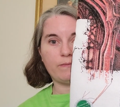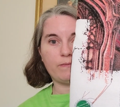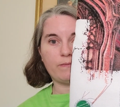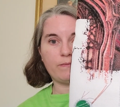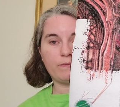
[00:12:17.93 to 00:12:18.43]

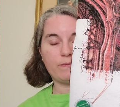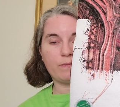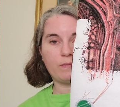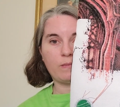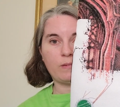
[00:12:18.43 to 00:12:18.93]

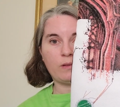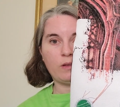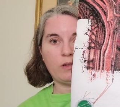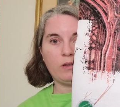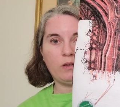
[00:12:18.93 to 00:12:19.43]

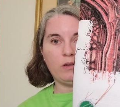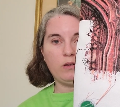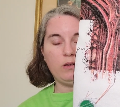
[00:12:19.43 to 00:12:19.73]
[no speech]